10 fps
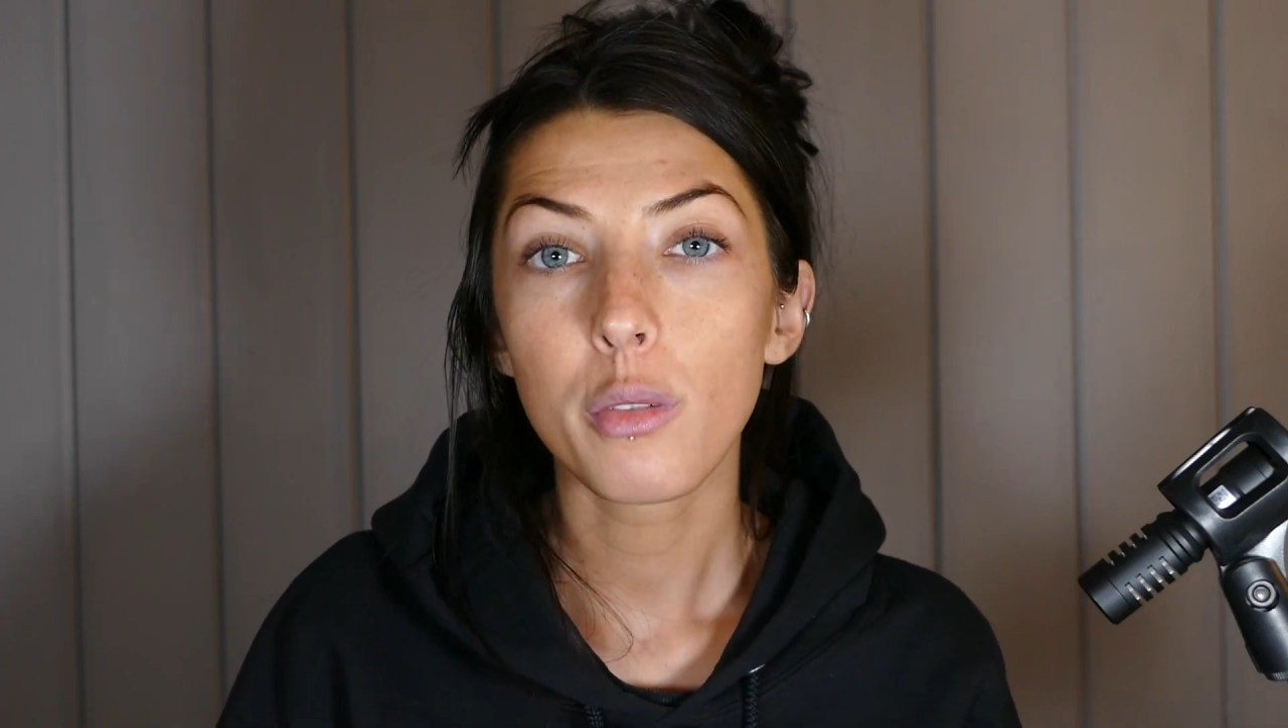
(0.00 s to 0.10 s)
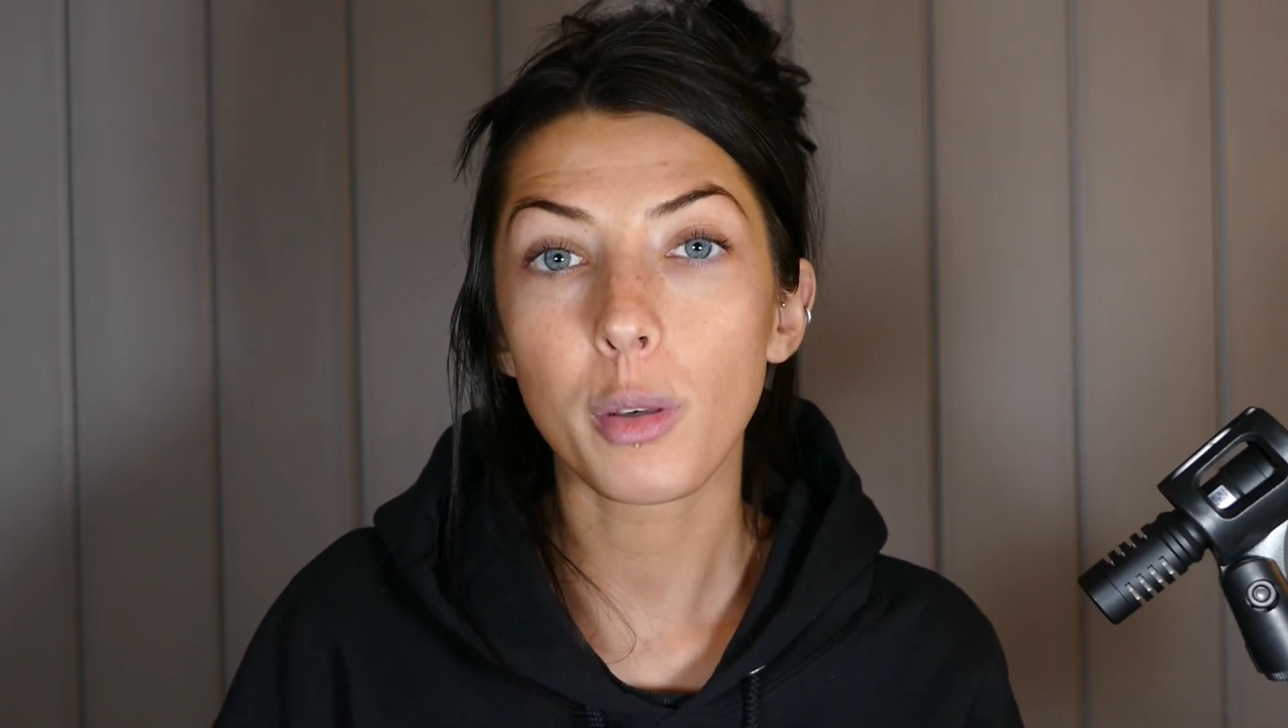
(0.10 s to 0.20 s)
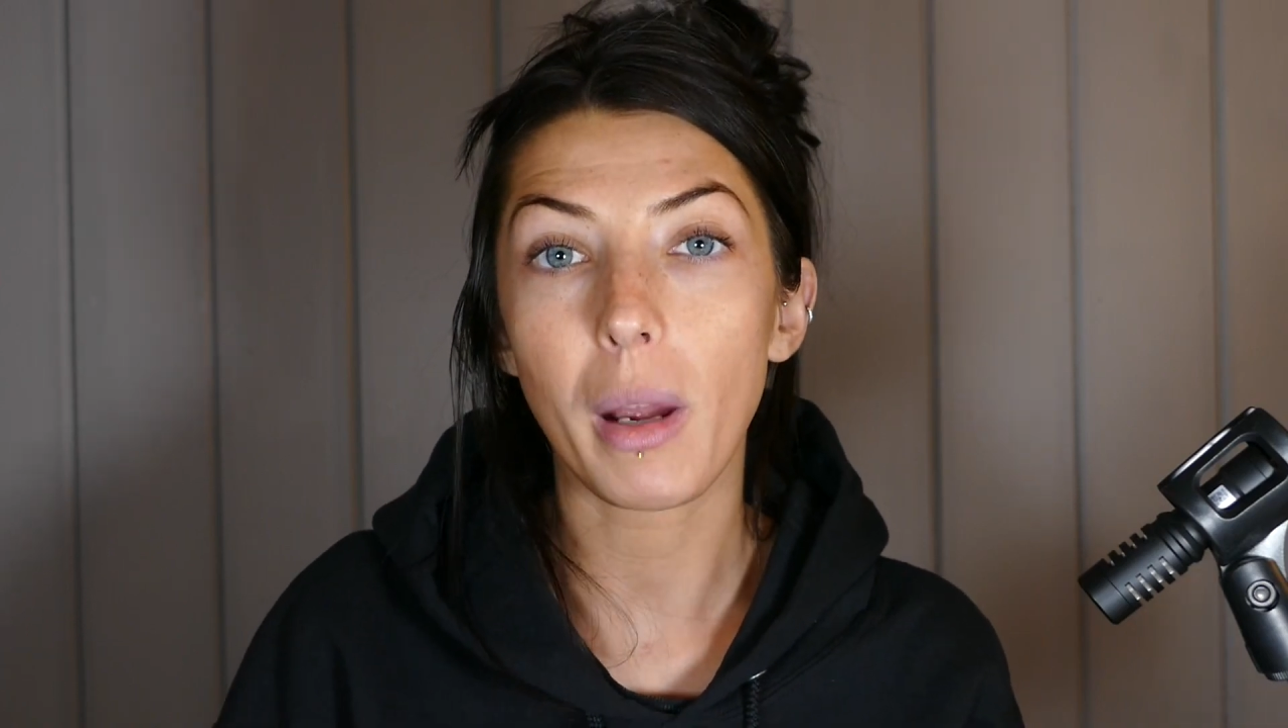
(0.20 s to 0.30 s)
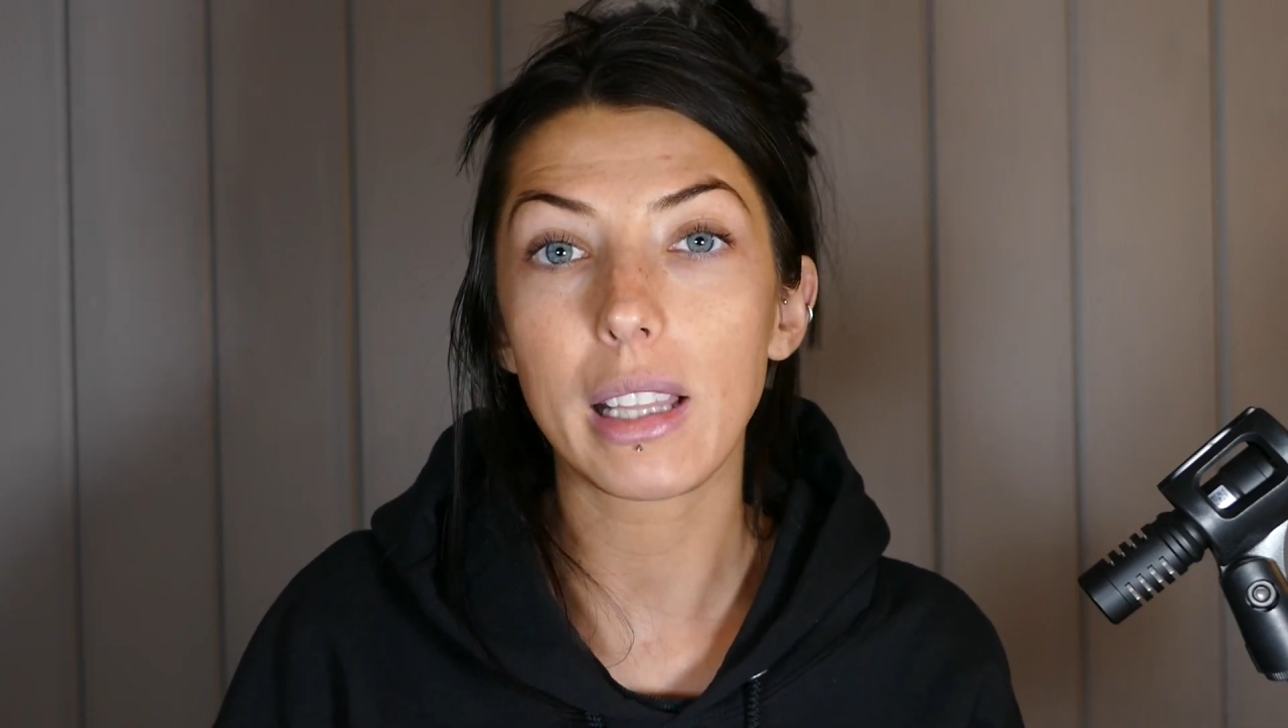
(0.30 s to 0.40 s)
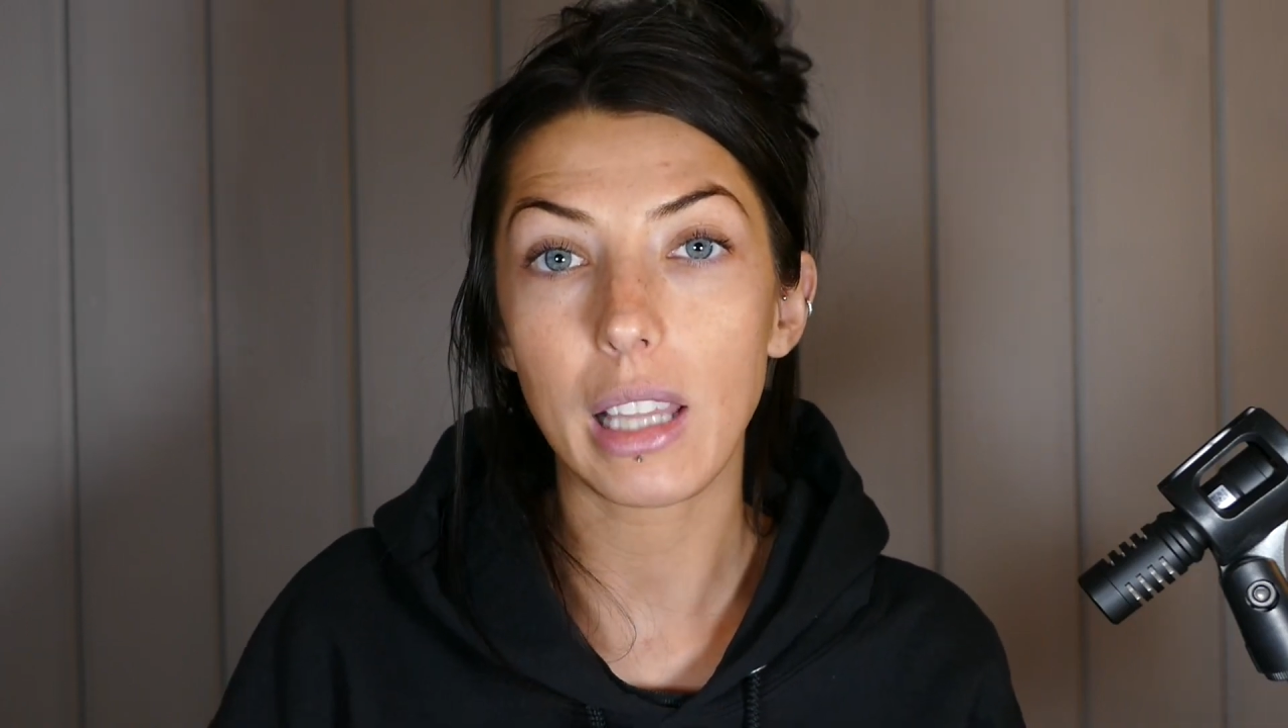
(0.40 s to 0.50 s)

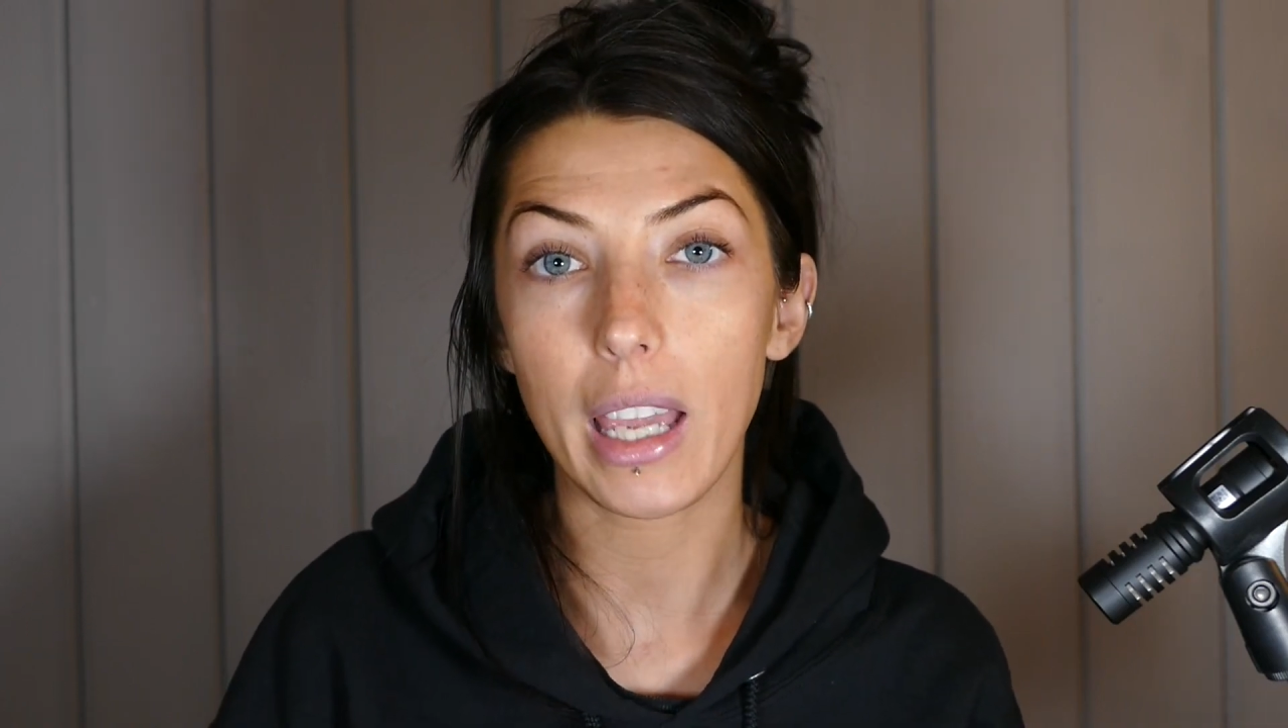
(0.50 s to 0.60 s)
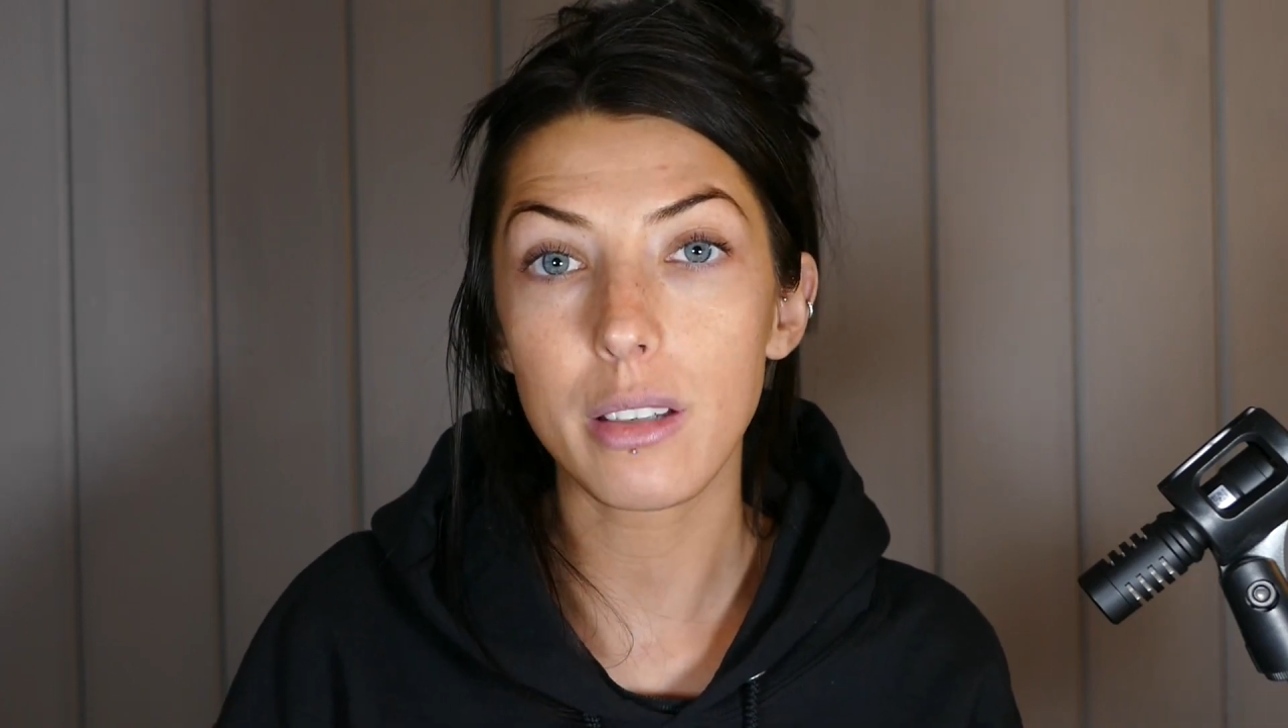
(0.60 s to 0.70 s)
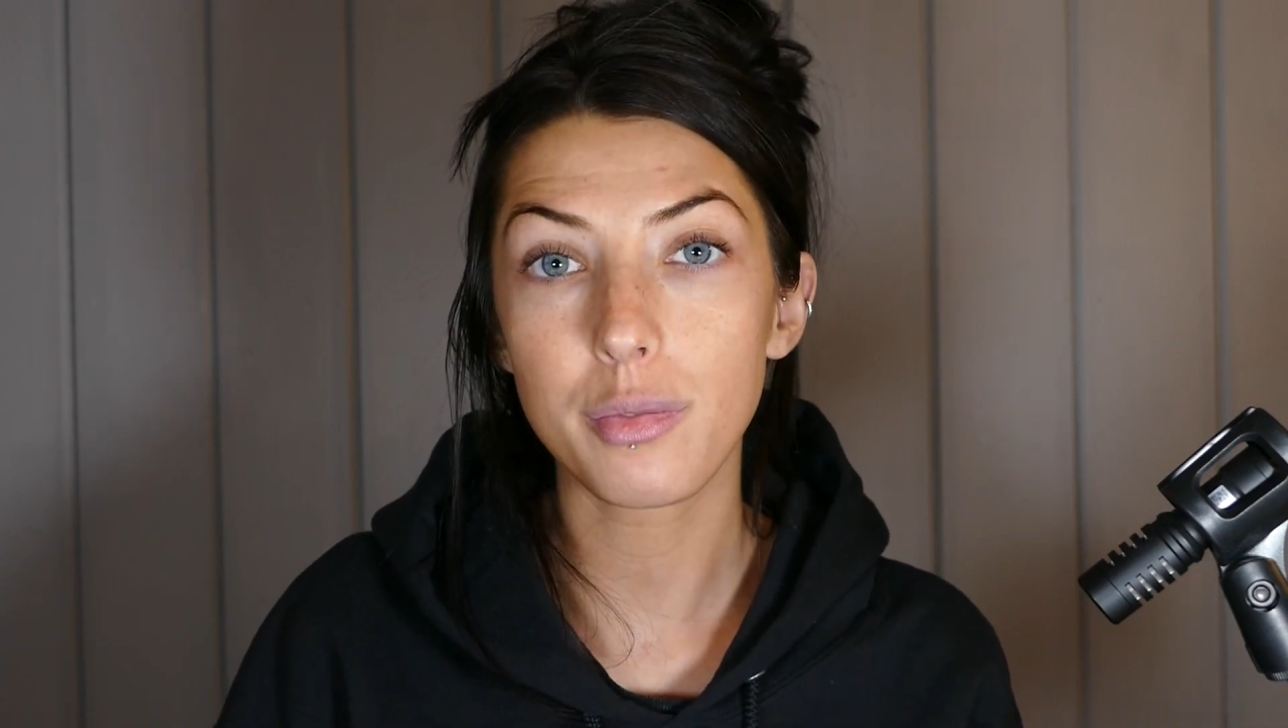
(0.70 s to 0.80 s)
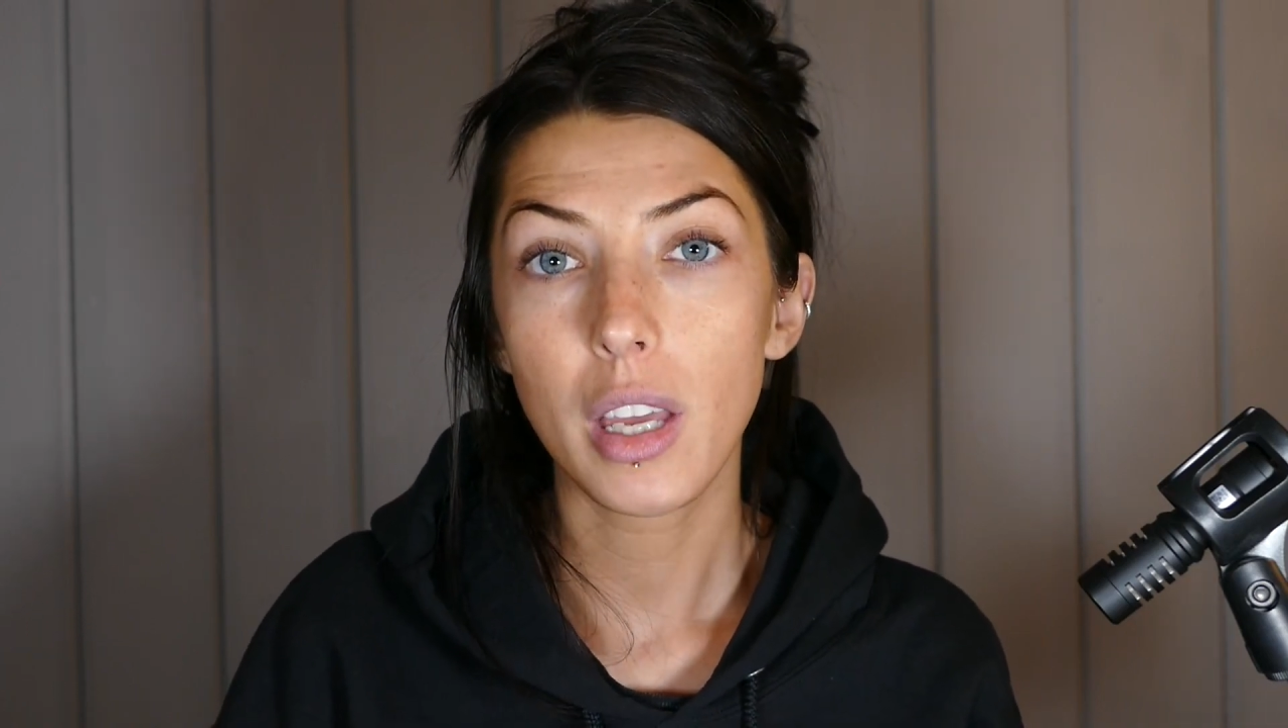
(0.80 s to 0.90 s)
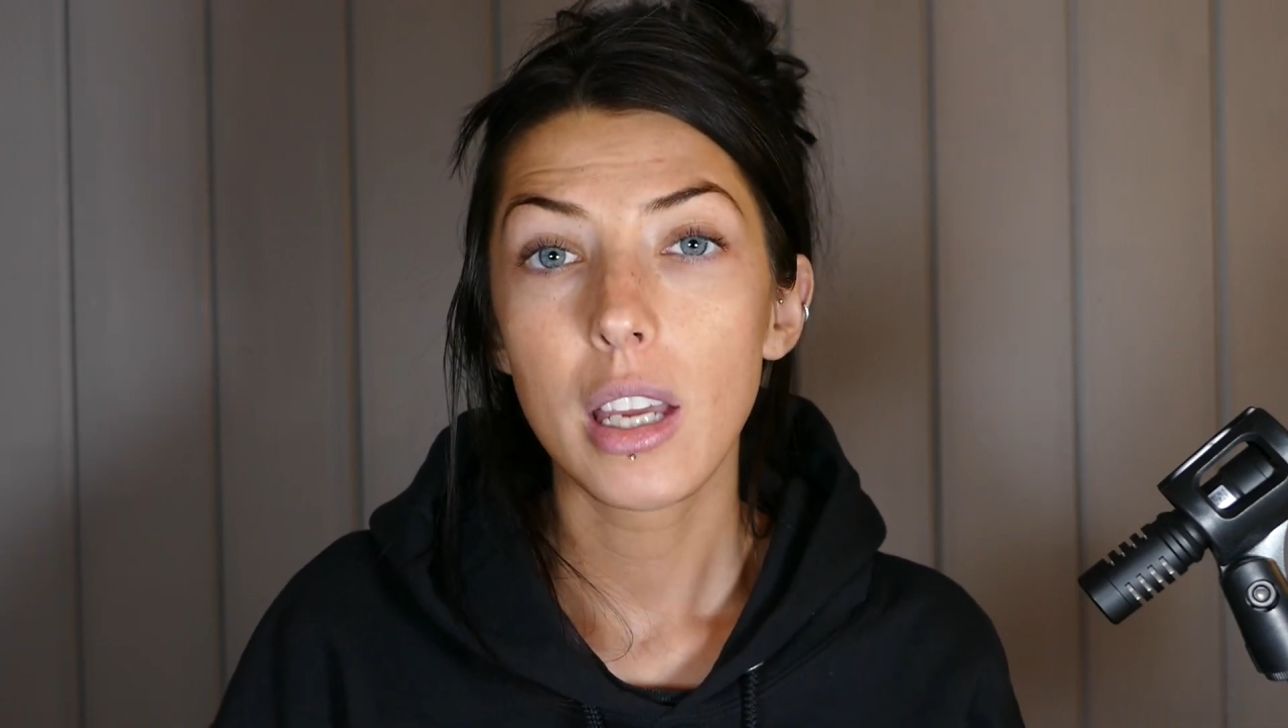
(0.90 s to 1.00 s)
for my
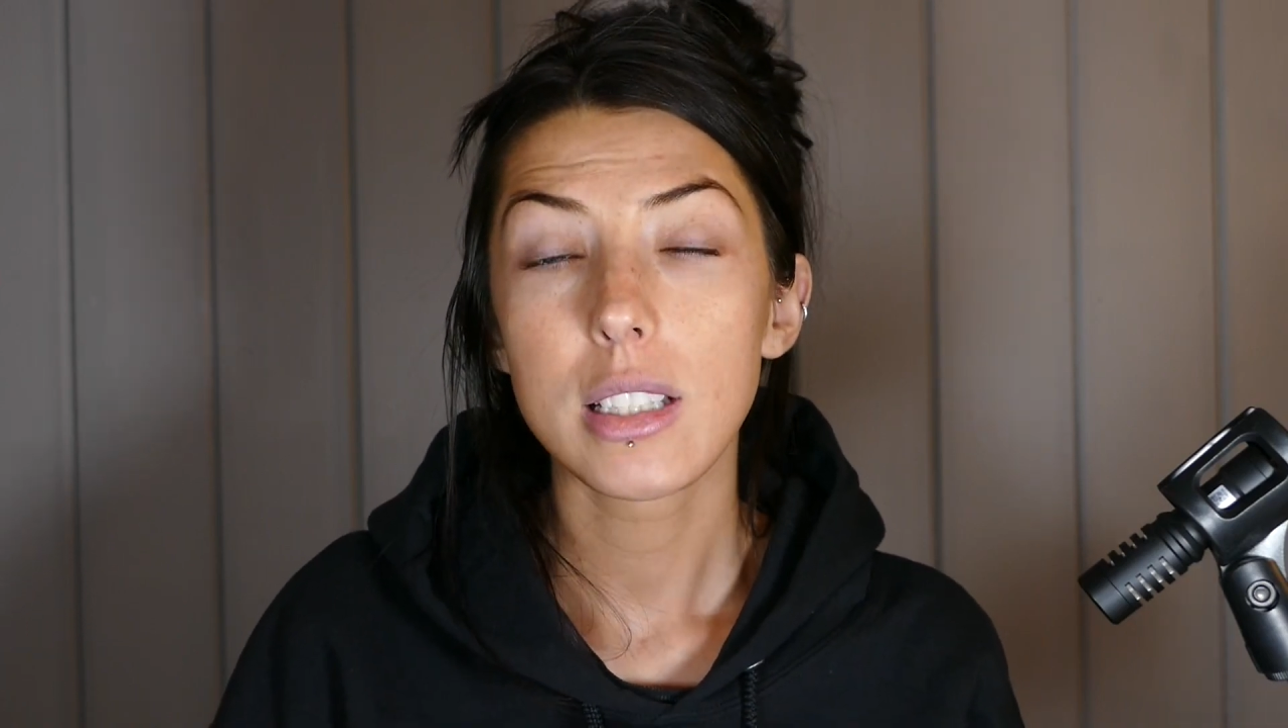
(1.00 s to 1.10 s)
life